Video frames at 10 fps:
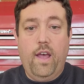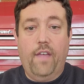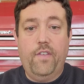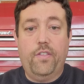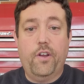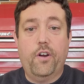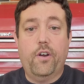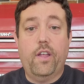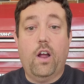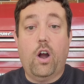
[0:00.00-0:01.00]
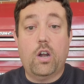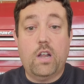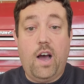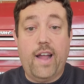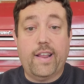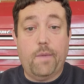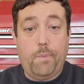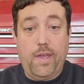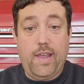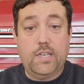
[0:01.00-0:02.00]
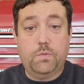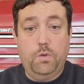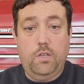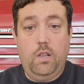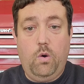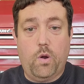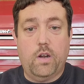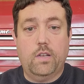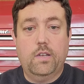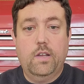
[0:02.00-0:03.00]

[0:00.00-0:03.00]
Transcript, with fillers: and that they are not at peace with the Lord.